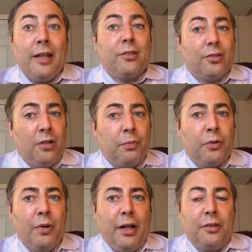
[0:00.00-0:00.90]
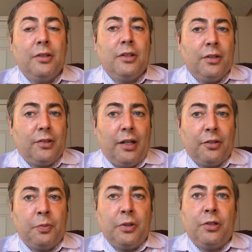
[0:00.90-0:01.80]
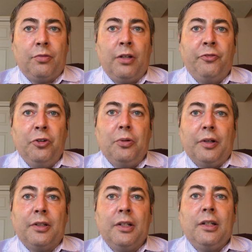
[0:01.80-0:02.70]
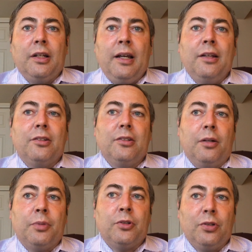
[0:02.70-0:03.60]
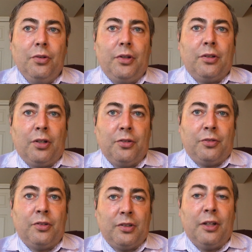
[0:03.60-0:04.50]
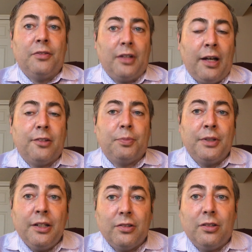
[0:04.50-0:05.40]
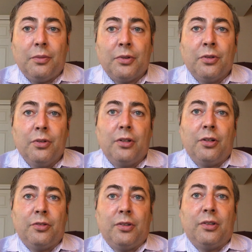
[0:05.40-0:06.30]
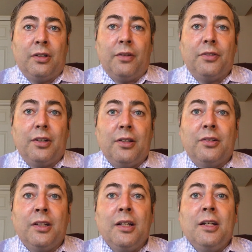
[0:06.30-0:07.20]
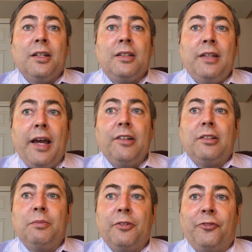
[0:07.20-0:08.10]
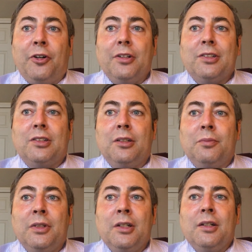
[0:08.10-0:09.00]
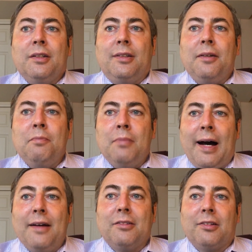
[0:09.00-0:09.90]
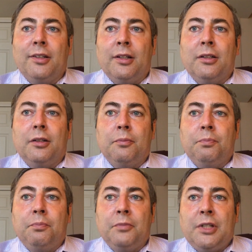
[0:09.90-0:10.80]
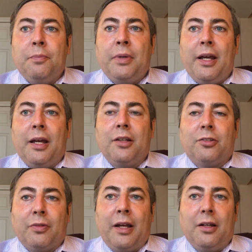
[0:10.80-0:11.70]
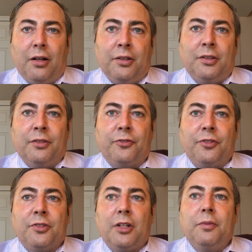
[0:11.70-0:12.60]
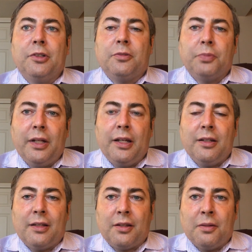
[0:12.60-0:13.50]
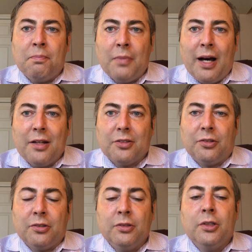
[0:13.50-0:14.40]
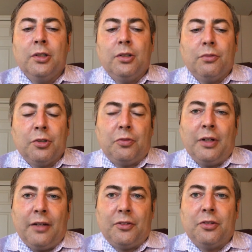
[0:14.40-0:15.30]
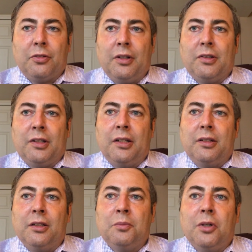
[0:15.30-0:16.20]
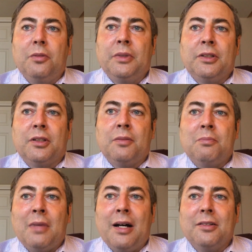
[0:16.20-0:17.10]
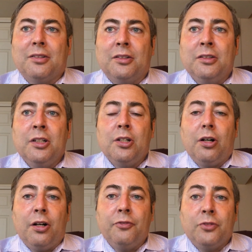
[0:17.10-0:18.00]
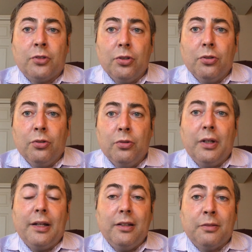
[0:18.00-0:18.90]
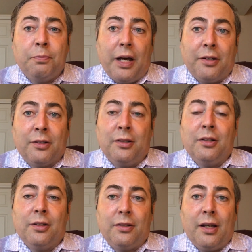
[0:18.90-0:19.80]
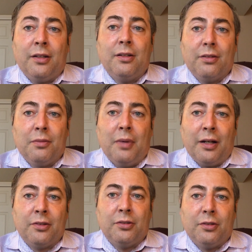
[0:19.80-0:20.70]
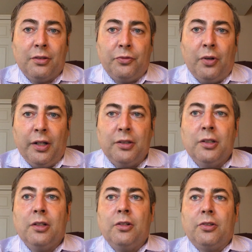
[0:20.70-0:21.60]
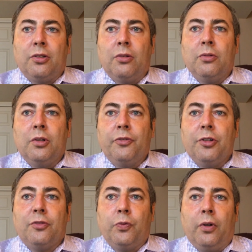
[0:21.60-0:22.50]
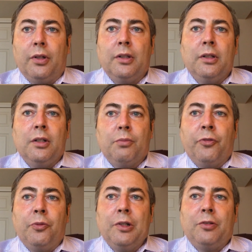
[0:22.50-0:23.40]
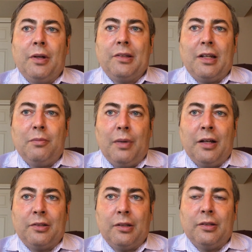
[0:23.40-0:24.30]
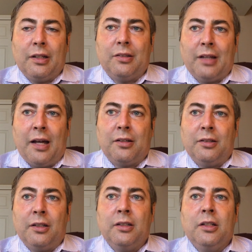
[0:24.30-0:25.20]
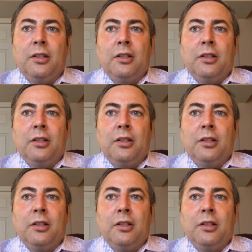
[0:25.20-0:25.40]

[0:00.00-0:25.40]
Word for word: answer number one. Sounds pretty straightforward. Answer number two that Tosafos gives, explanation number two that Tosafos gives is yesh meforshim de mazla de bei tre odif. Some explain that the mazel, which we'll have to translate in a moment, the mazel of two is better than the mazel of one. So first of all, before we translate mazel exactly,